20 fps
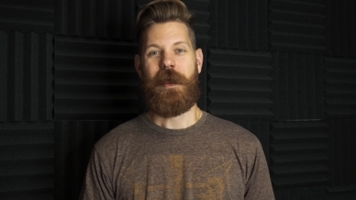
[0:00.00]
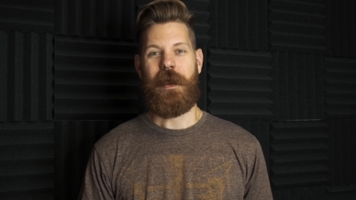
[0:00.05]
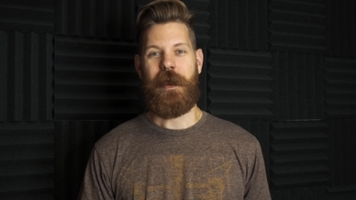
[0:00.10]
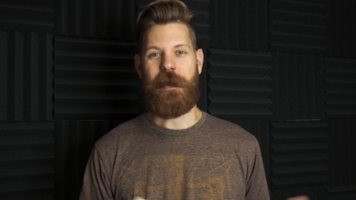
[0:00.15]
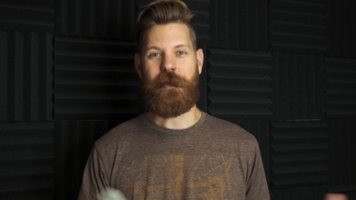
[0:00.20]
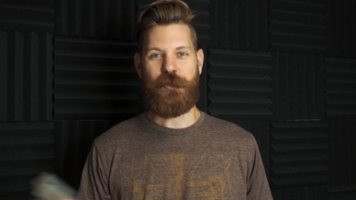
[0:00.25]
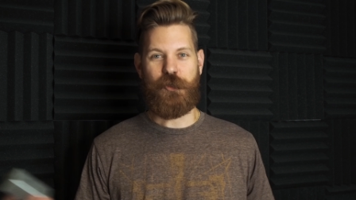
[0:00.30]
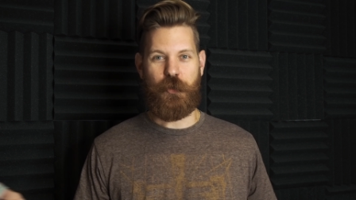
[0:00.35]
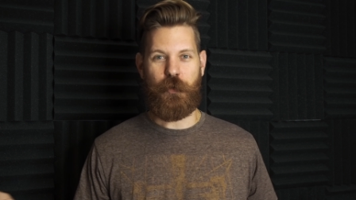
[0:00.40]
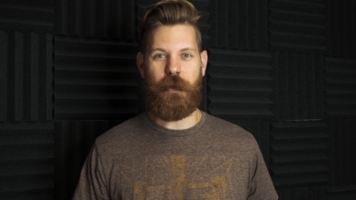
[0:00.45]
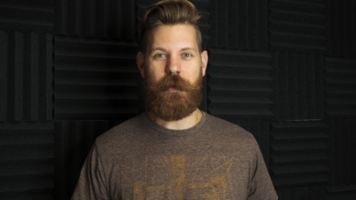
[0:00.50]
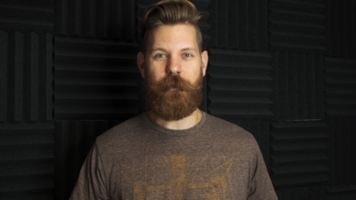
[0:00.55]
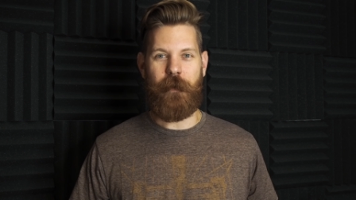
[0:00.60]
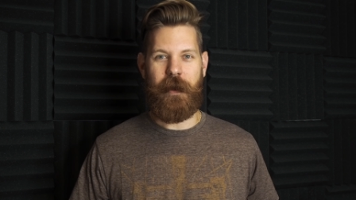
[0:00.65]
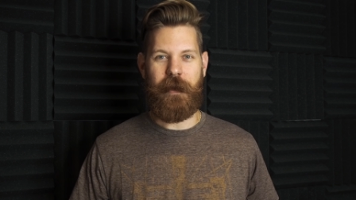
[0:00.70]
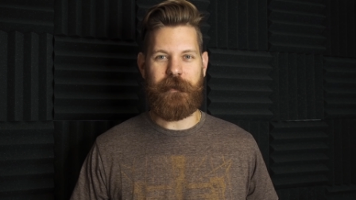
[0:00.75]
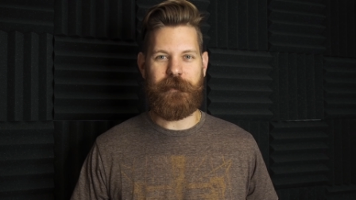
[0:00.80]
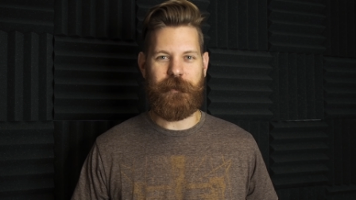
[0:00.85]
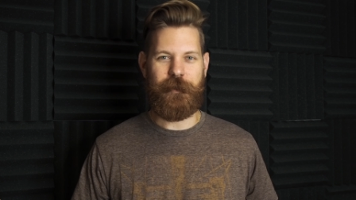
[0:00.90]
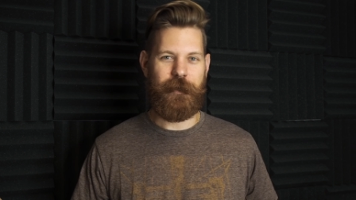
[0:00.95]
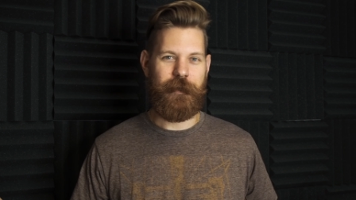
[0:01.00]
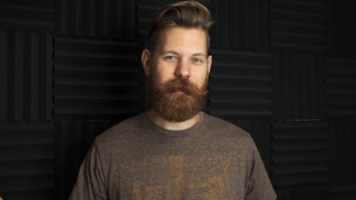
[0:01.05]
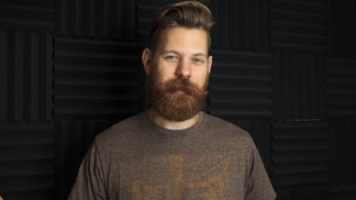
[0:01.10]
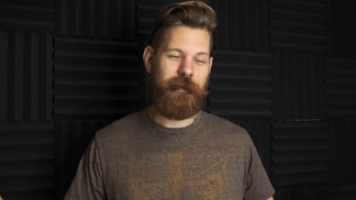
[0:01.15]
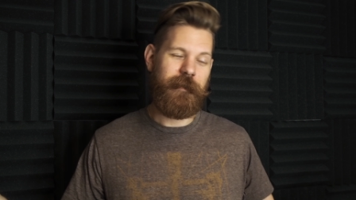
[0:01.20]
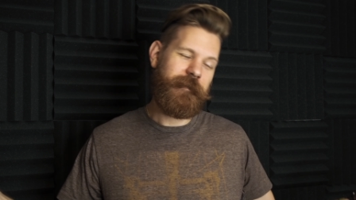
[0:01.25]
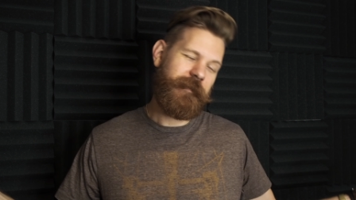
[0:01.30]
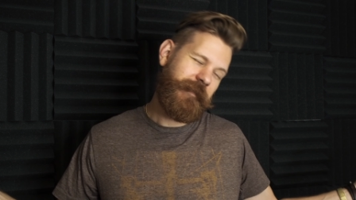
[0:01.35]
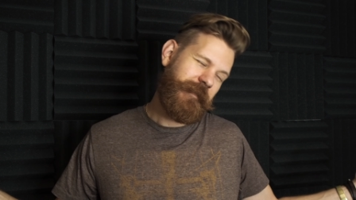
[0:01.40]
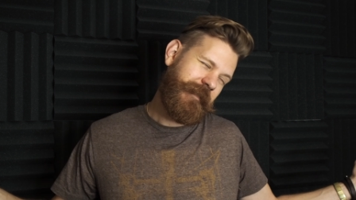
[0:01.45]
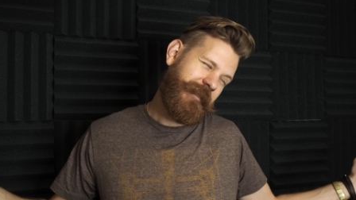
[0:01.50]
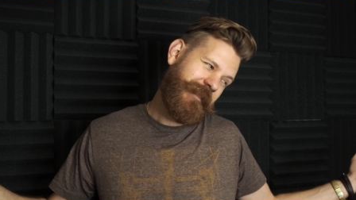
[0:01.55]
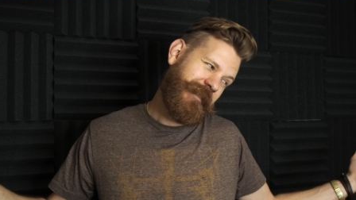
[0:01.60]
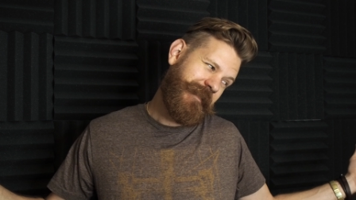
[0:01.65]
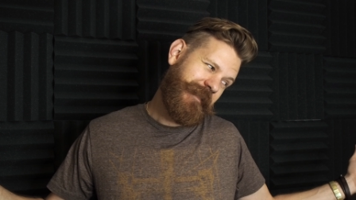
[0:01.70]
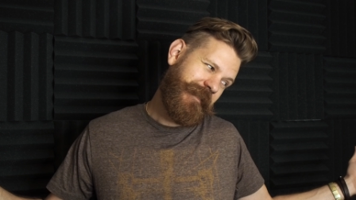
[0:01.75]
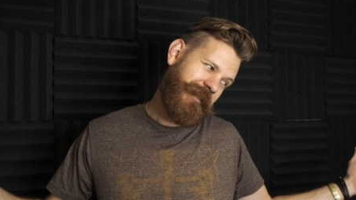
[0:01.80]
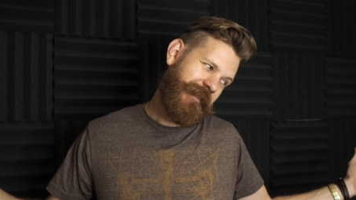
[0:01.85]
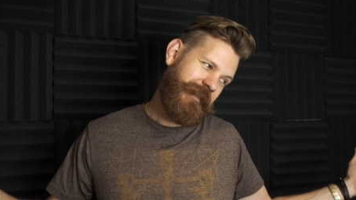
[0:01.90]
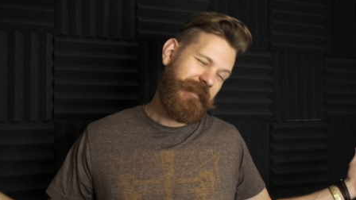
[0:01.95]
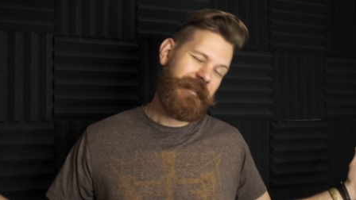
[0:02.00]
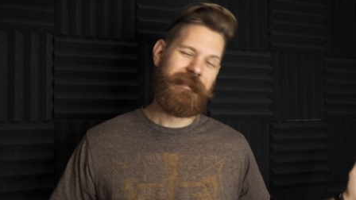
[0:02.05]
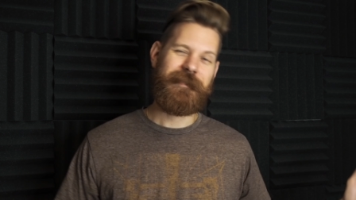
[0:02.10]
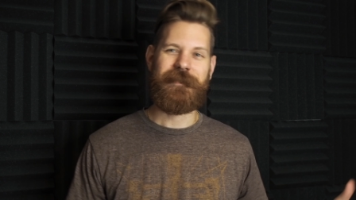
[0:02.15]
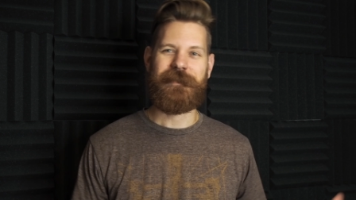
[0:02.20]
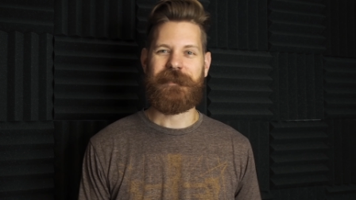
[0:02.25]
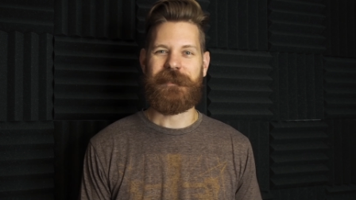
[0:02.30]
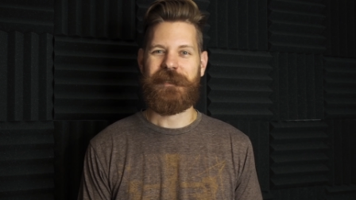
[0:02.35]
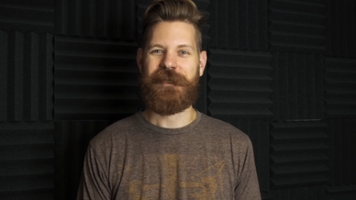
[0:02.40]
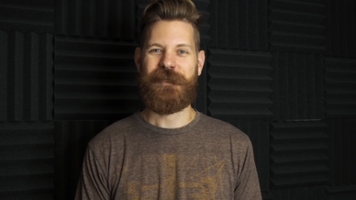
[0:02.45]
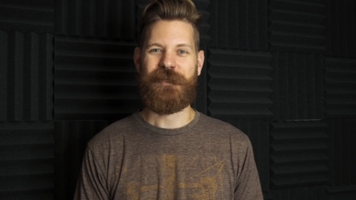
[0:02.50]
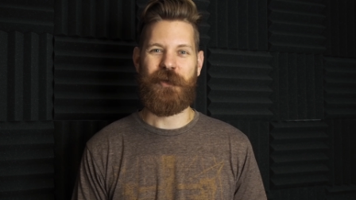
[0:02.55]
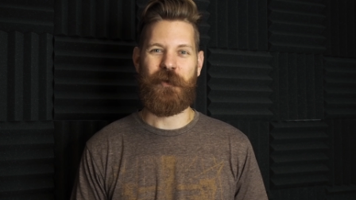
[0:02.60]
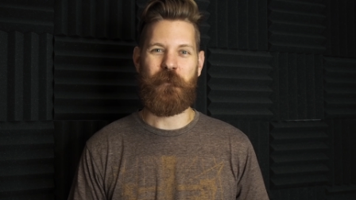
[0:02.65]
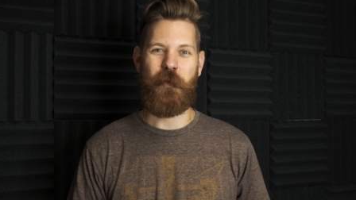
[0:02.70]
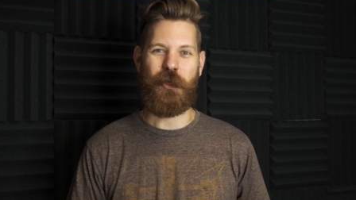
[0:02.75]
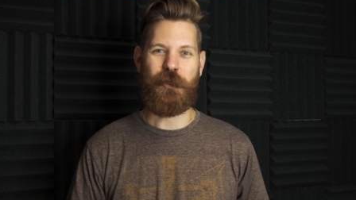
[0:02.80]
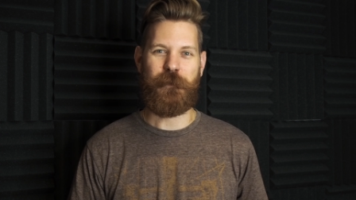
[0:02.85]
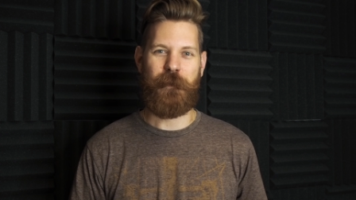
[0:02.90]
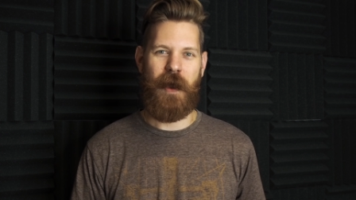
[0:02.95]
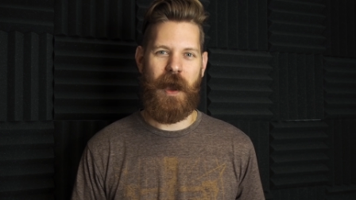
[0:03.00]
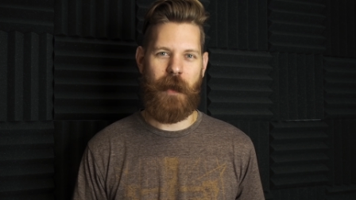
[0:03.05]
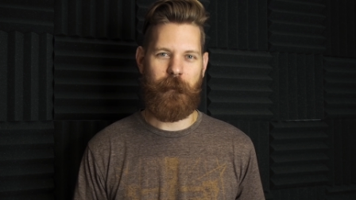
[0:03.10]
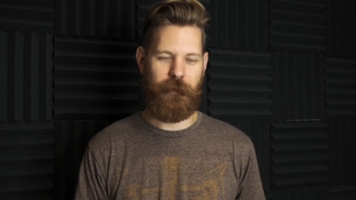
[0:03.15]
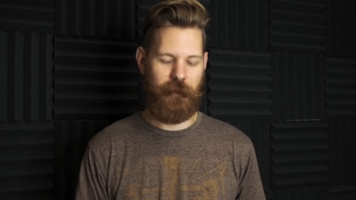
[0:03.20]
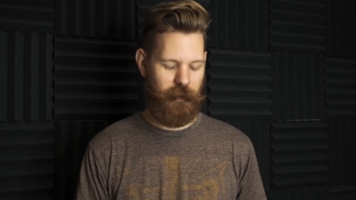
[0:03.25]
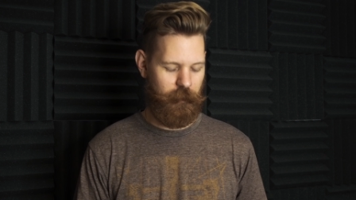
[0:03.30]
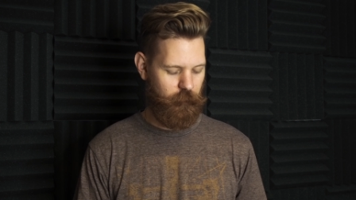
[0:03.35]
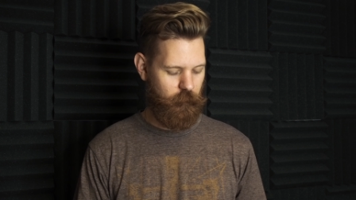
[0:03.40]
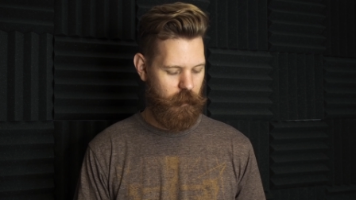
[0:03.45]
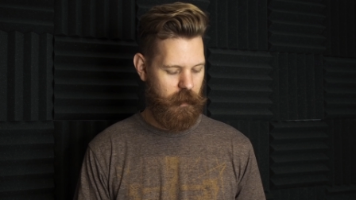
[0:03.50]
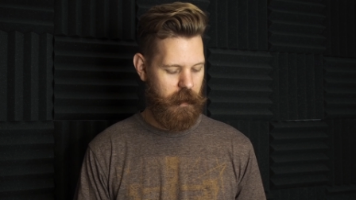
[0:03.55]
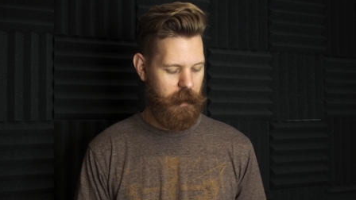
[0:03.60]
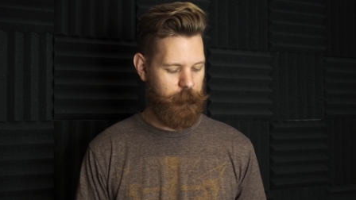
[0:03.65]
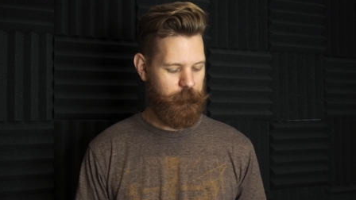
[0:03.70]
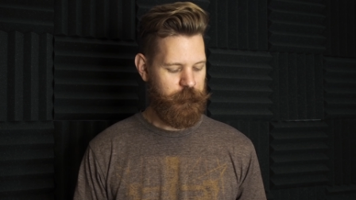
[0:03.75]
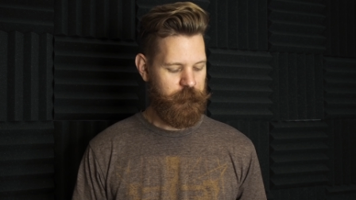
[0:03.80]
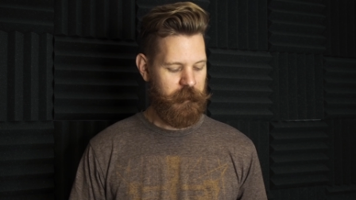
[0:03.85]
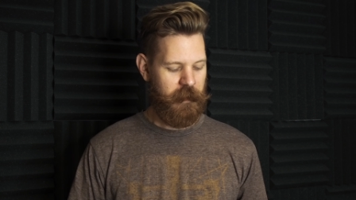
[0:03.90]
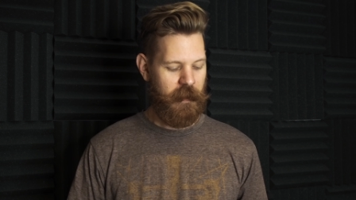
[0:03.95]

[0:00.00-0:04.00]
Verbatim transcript: And Tree Ranger, it's our most popular one.